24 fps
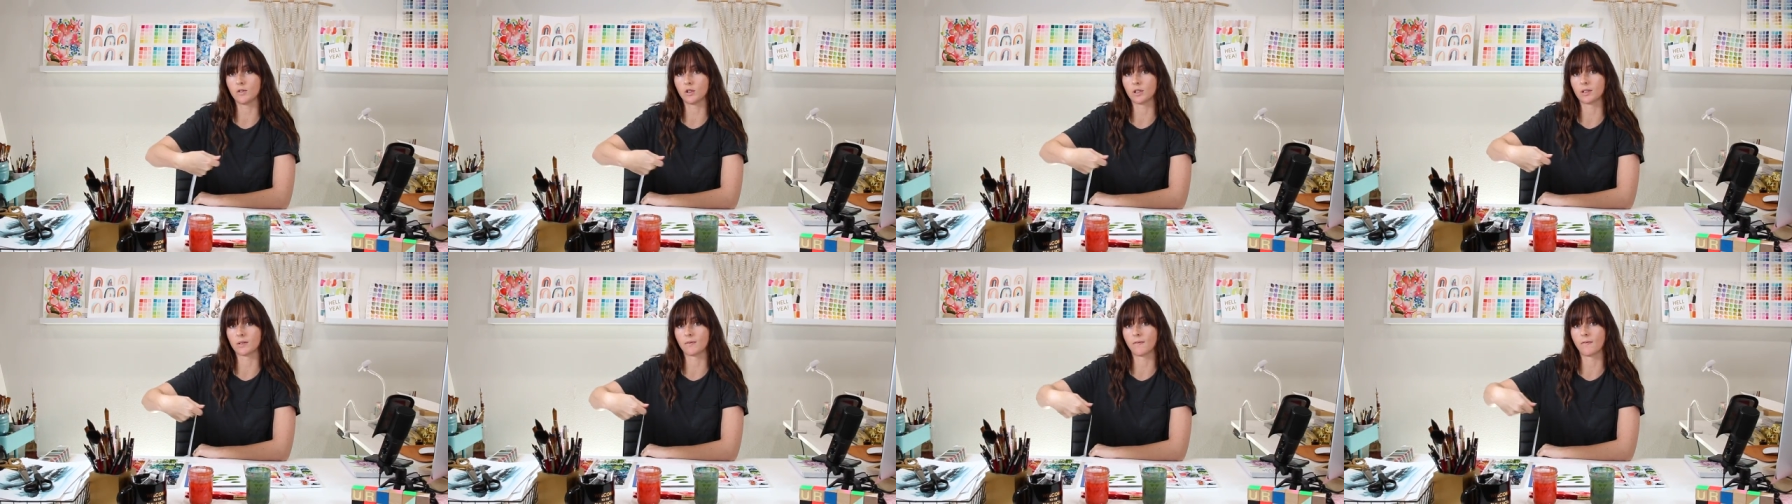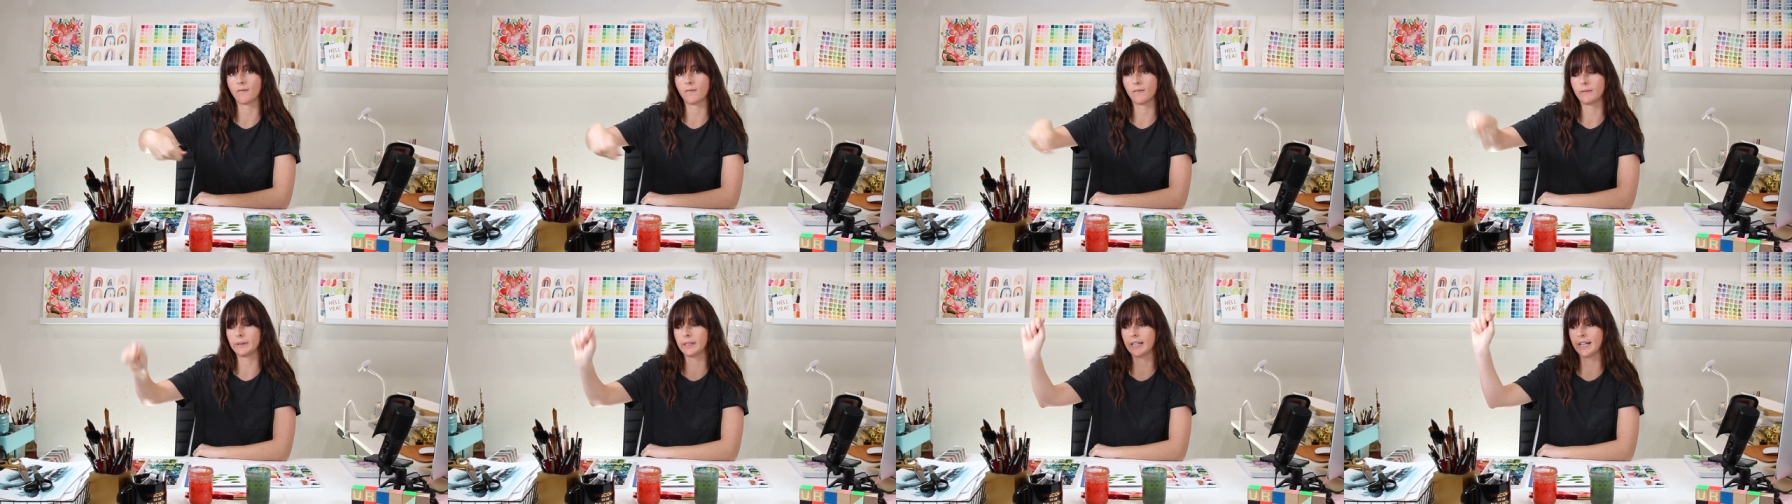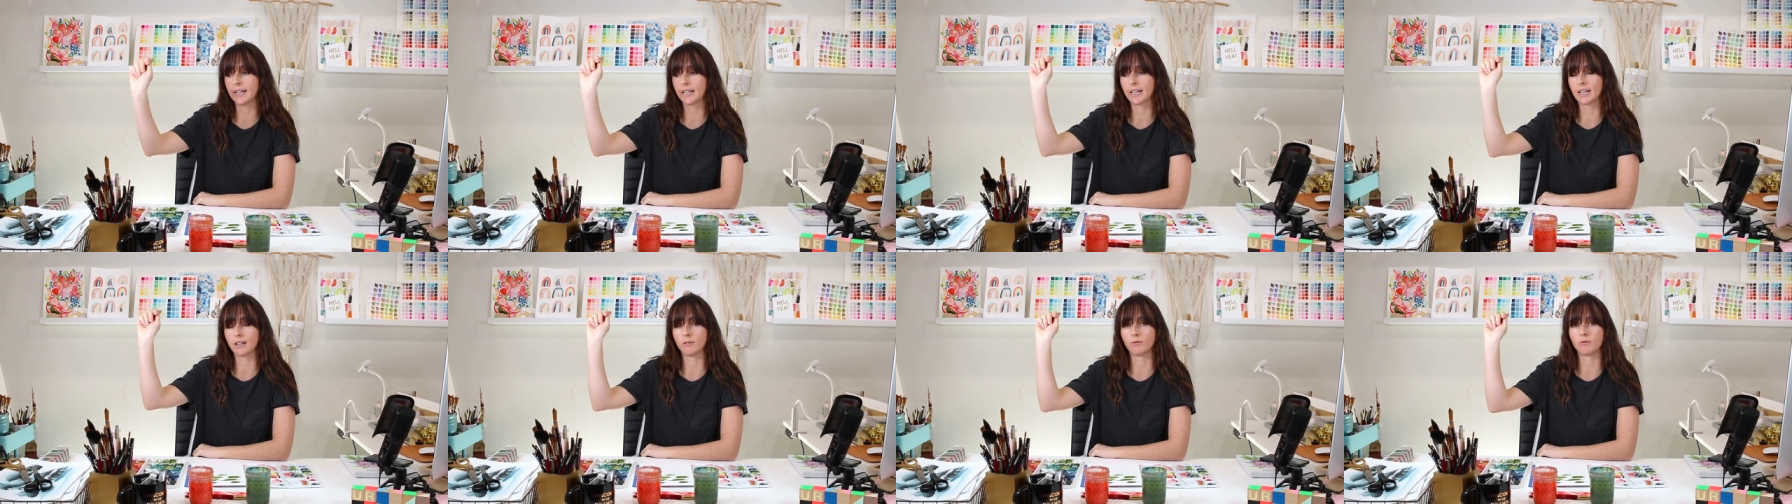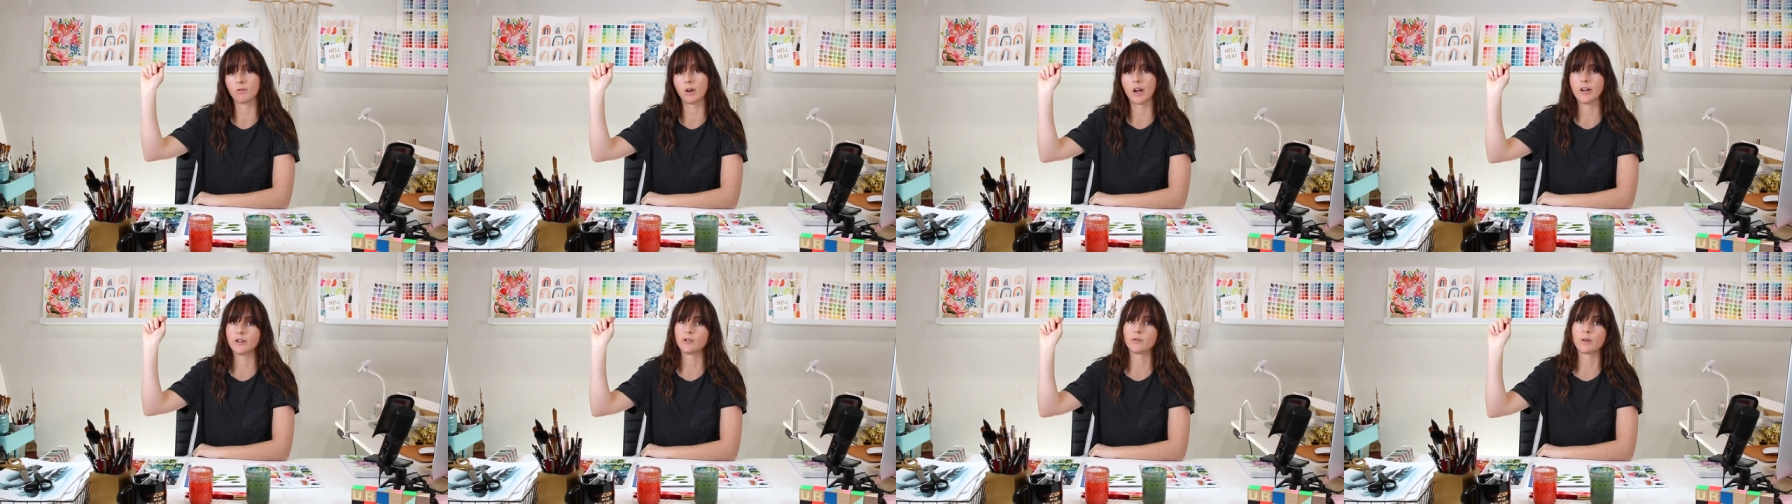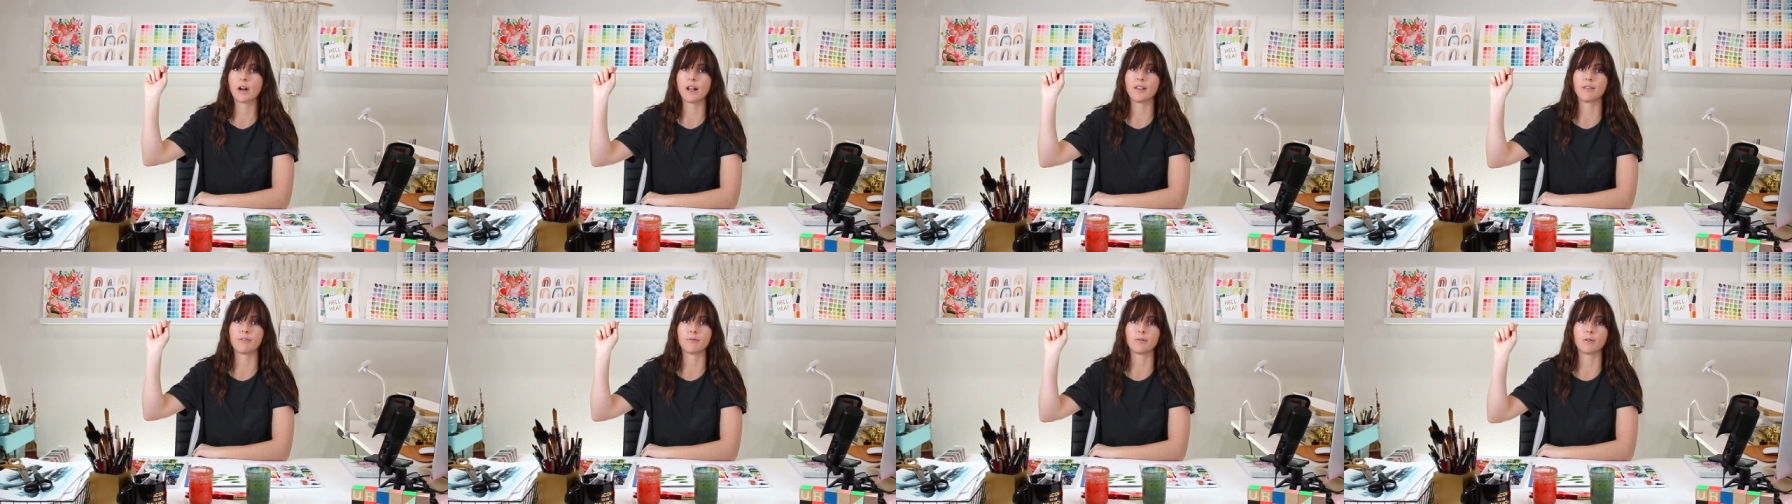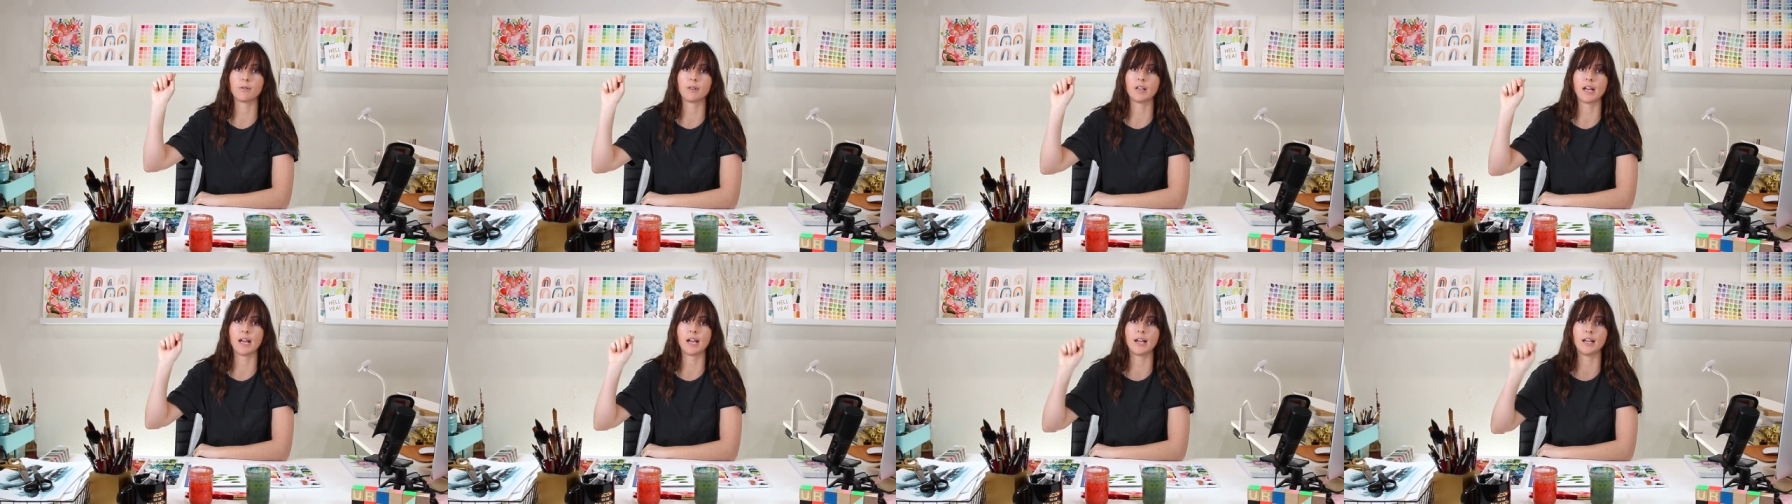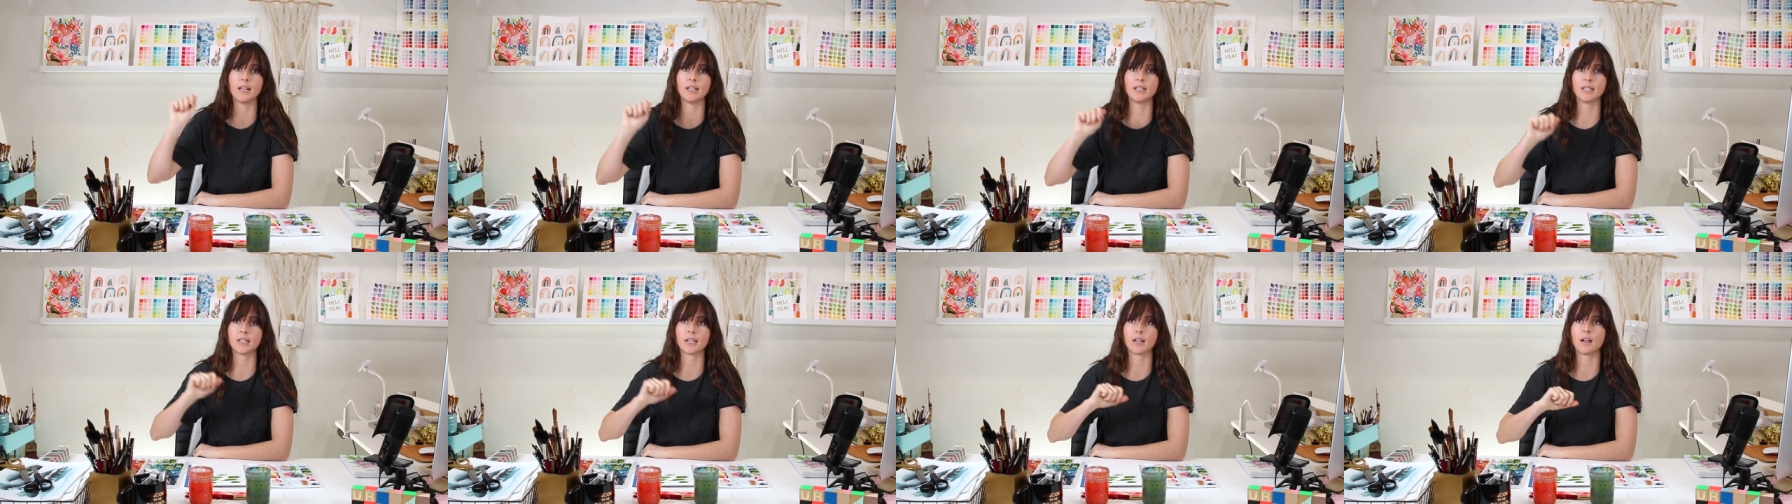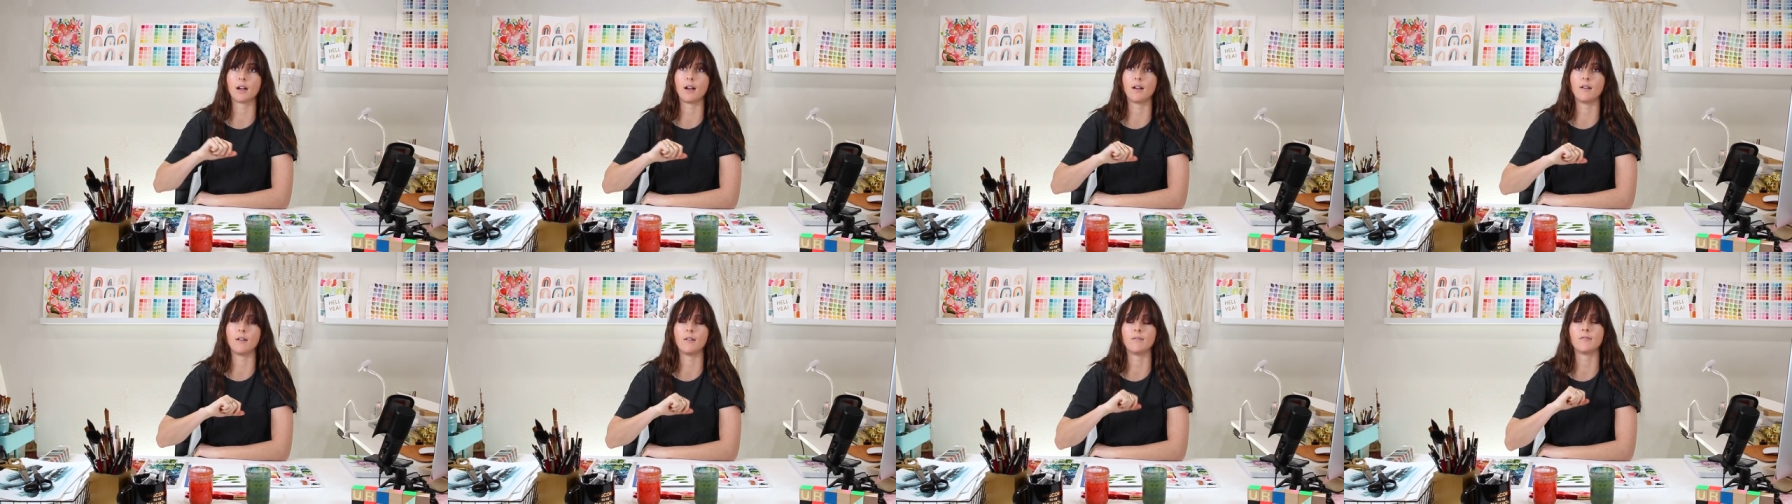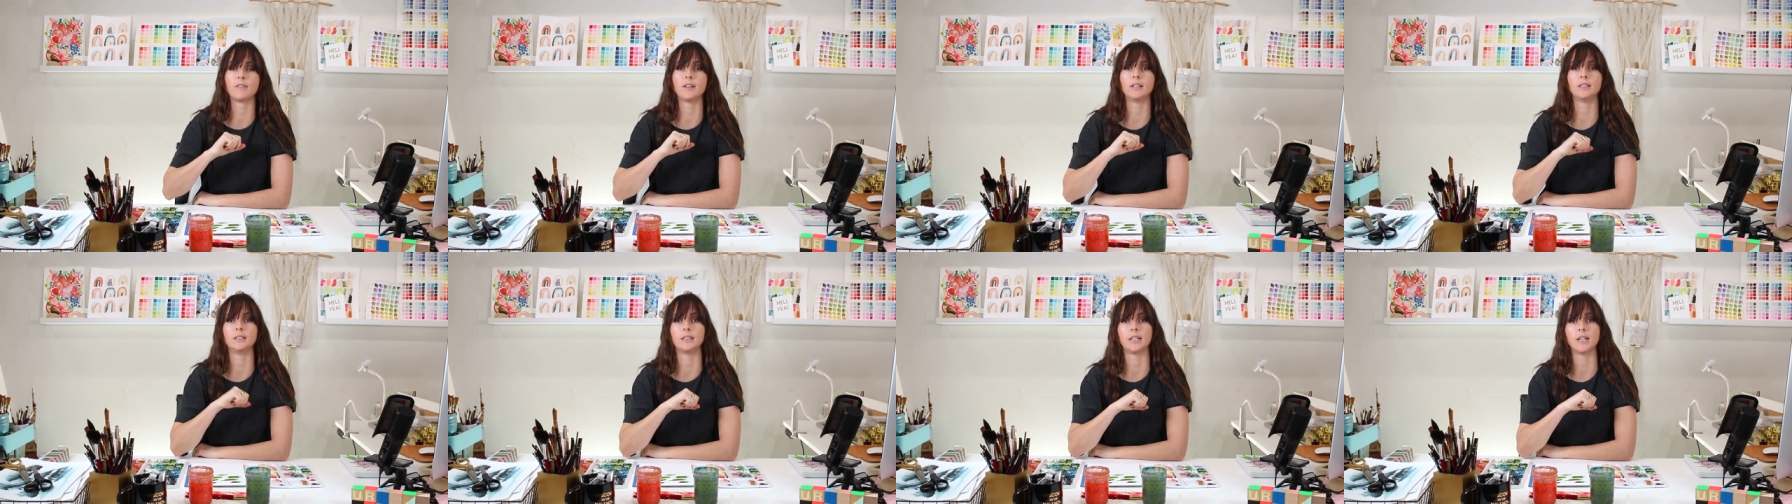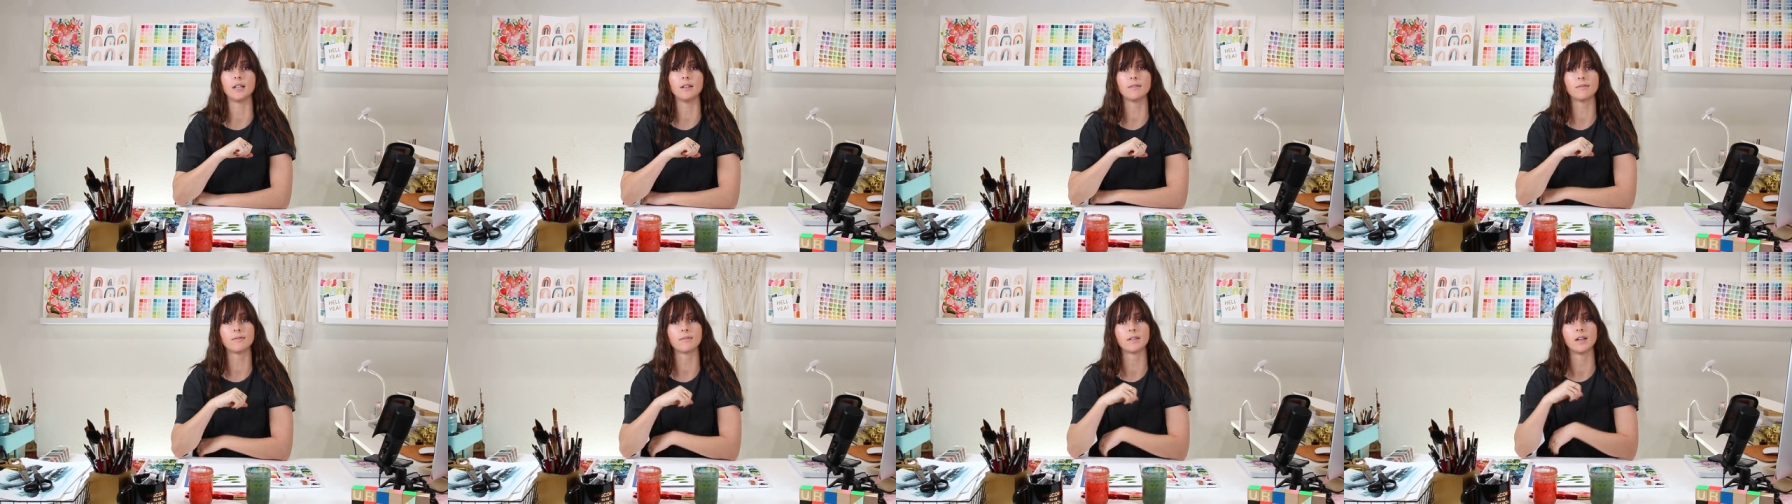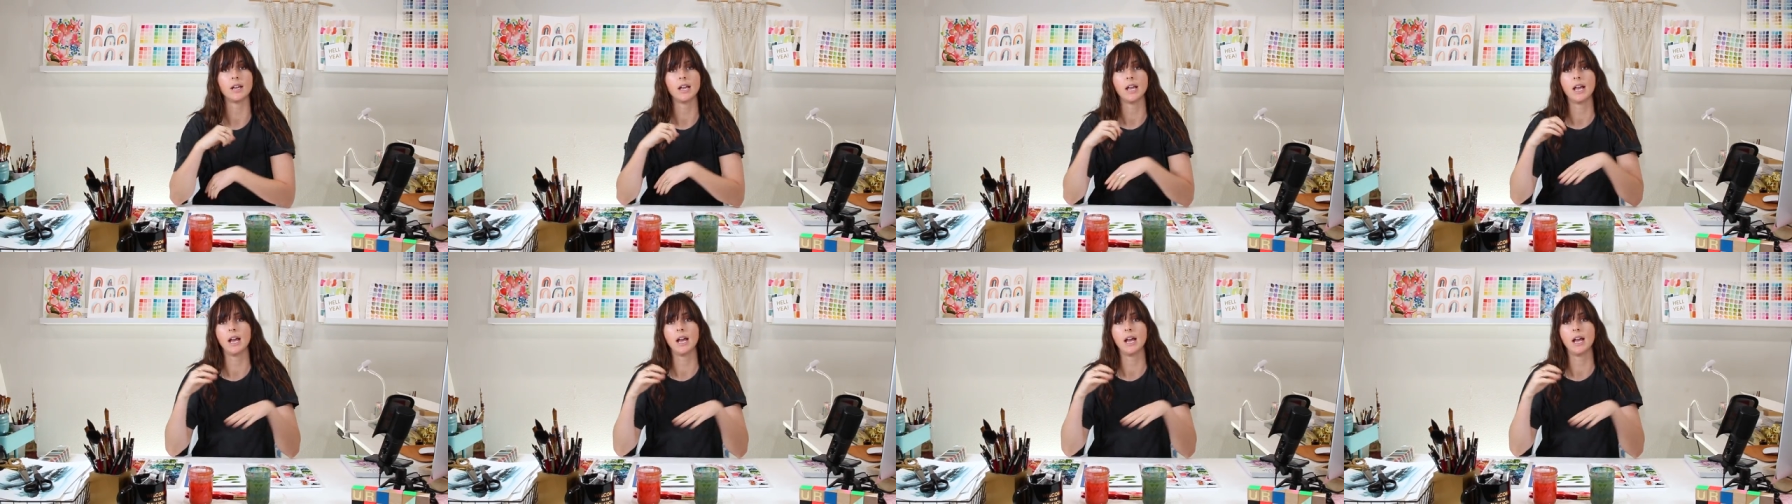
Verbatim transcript: just flick and rush right through the end of the leaf.